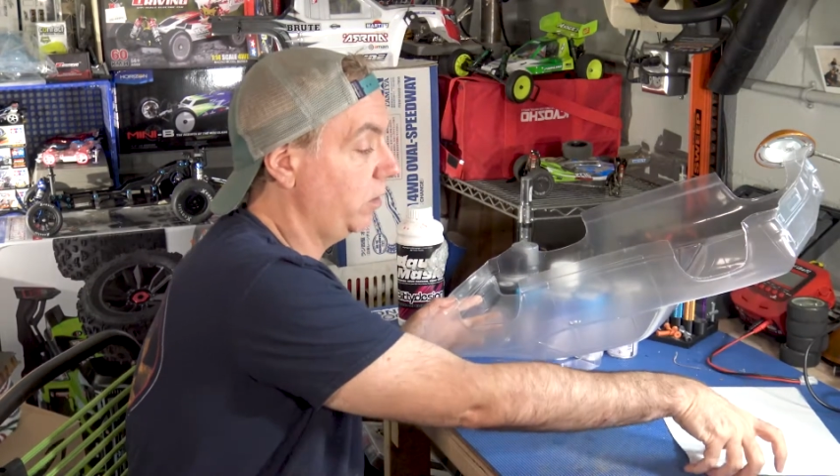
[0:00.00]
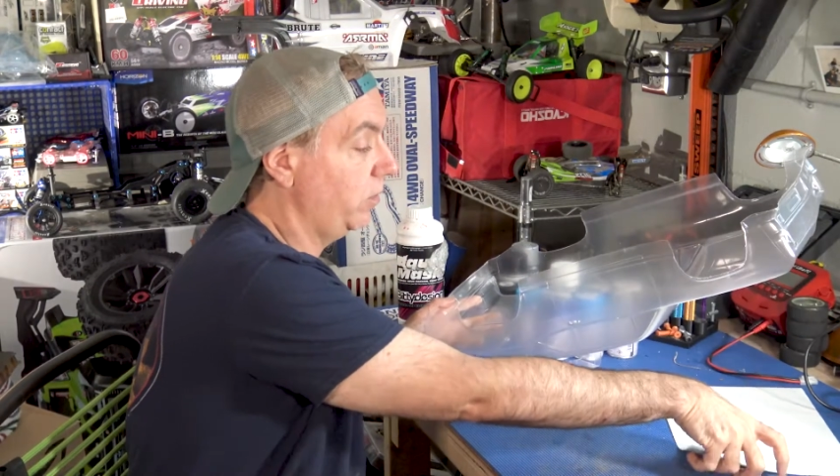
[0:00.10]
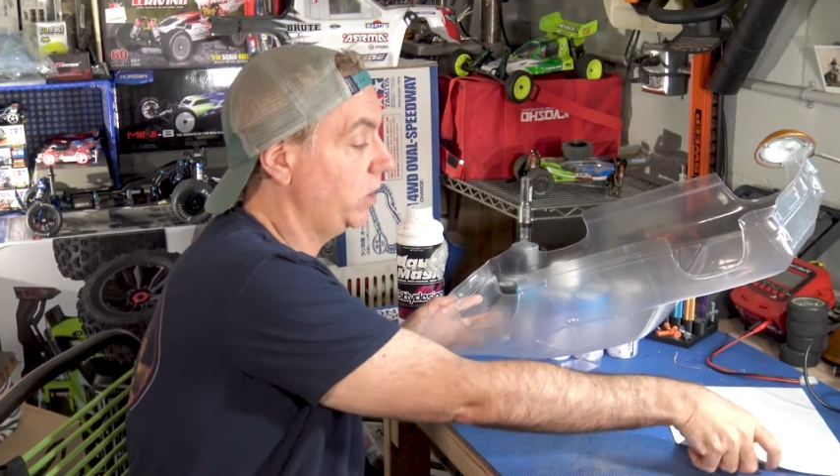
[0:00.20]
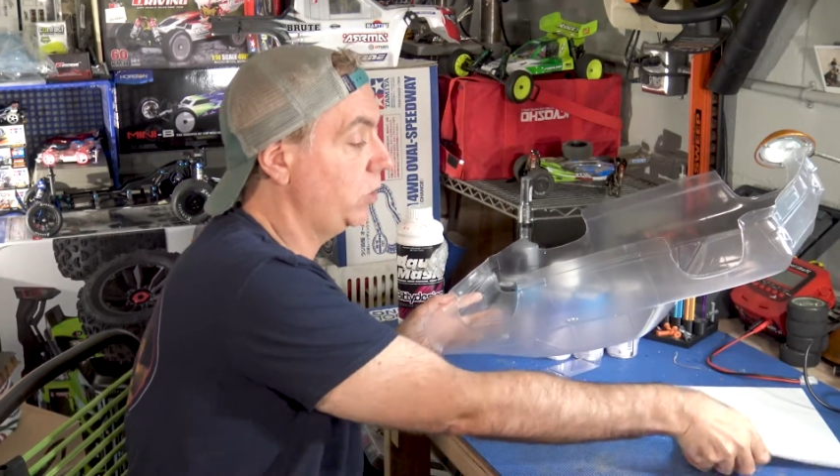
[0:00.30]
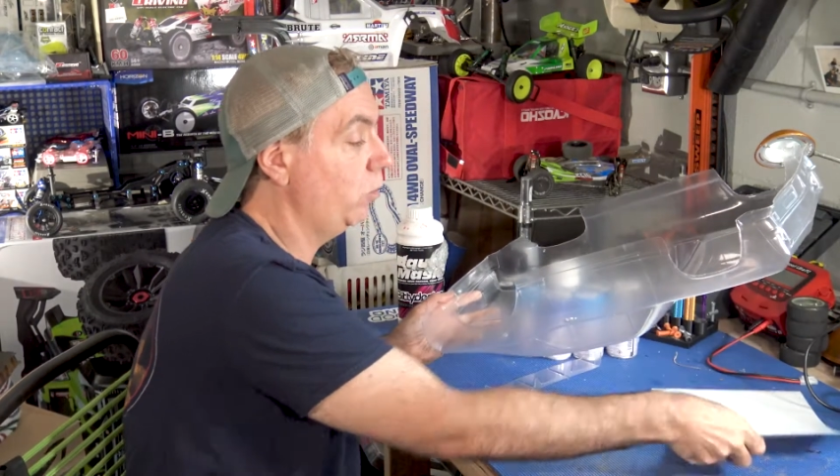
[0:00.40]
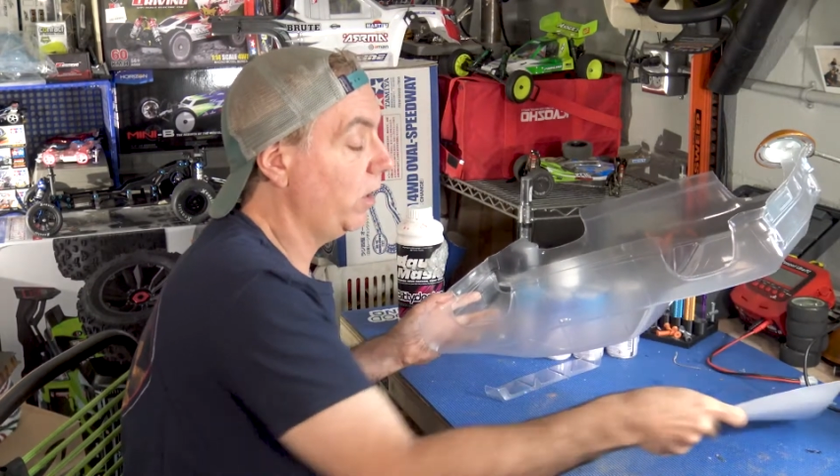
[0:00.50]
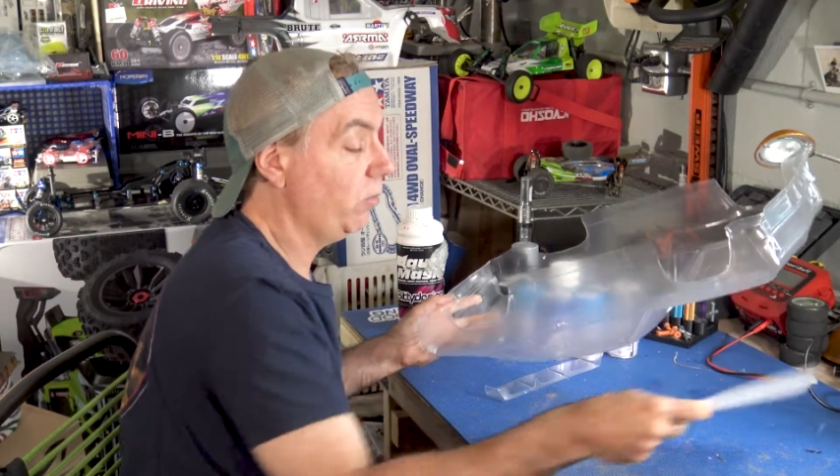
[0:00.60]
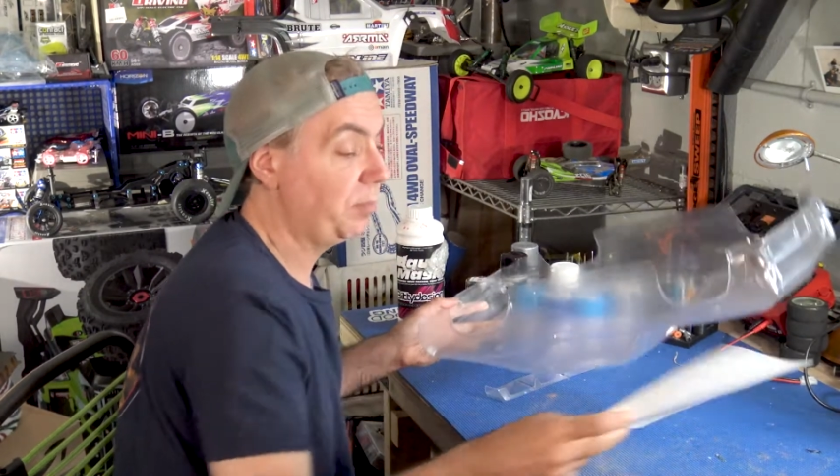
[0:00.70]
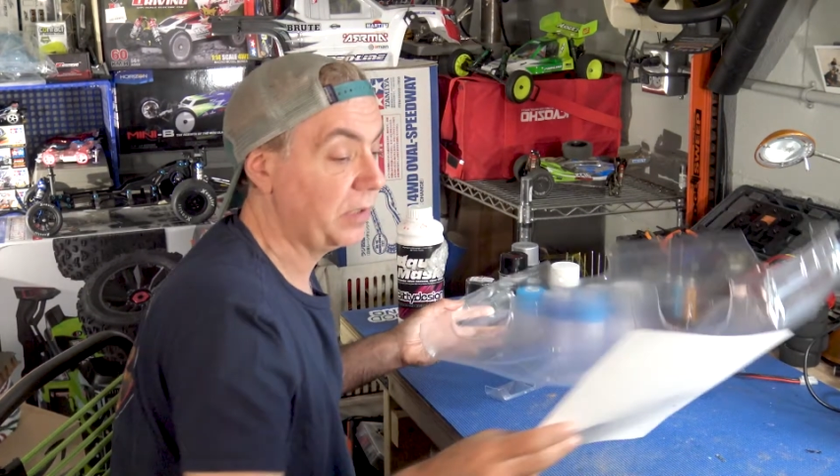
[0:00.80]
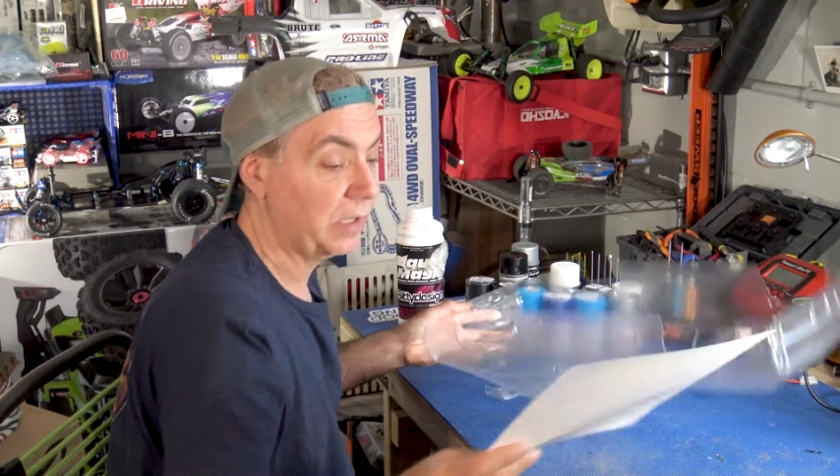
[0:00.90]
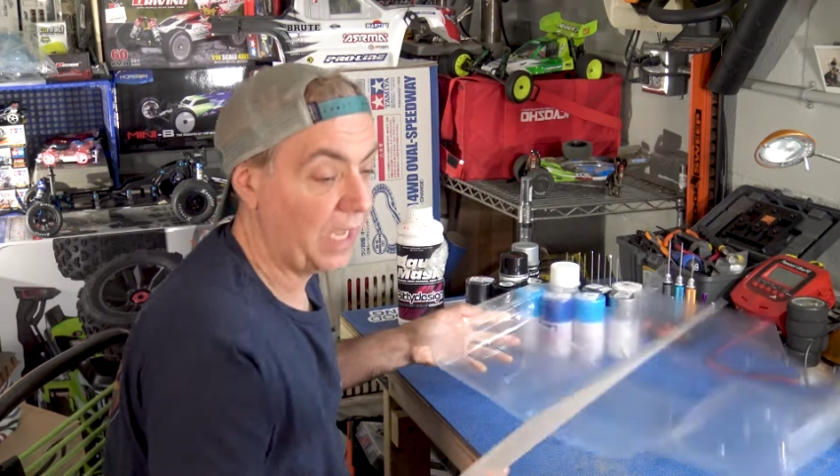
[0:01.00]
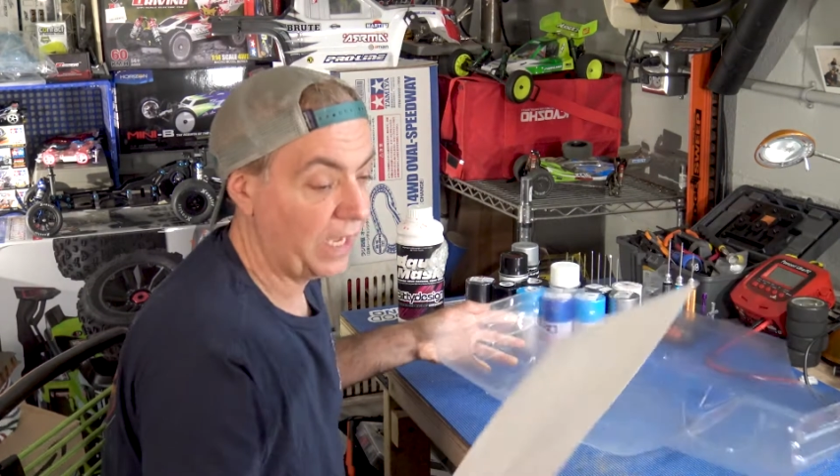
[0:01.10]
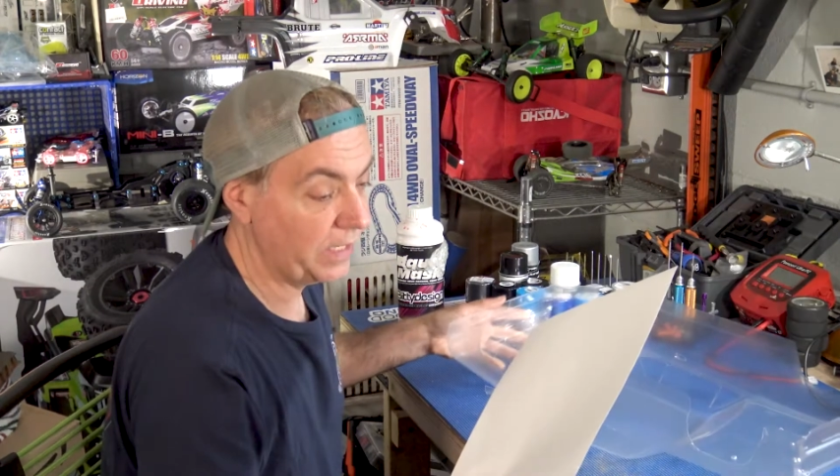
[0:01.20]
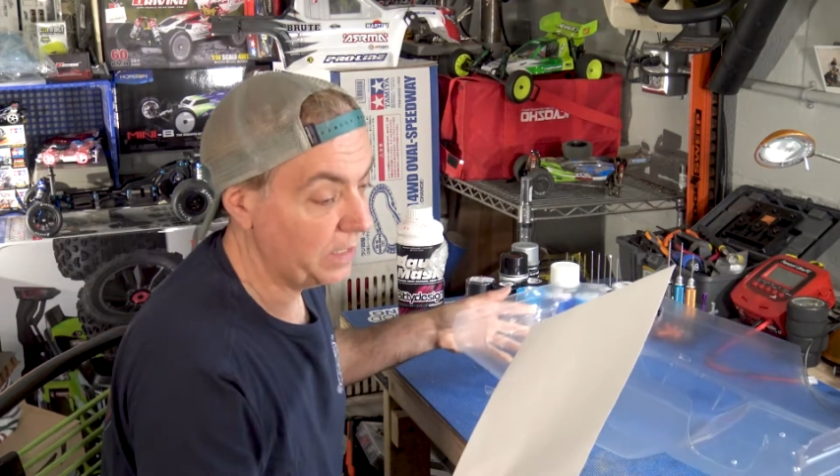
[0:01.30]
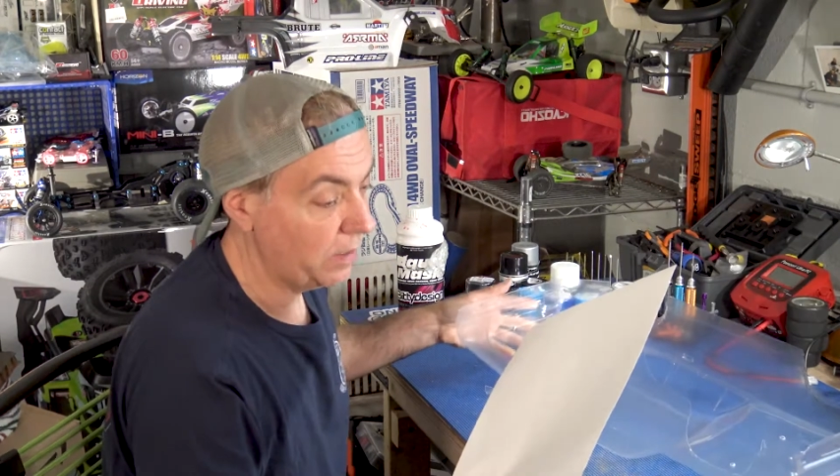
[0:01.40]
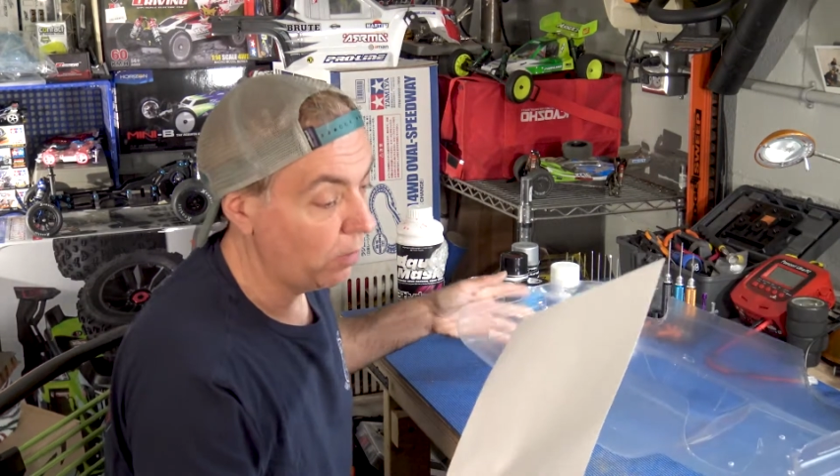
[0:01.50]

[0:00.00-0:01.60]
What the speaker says: is you want to apply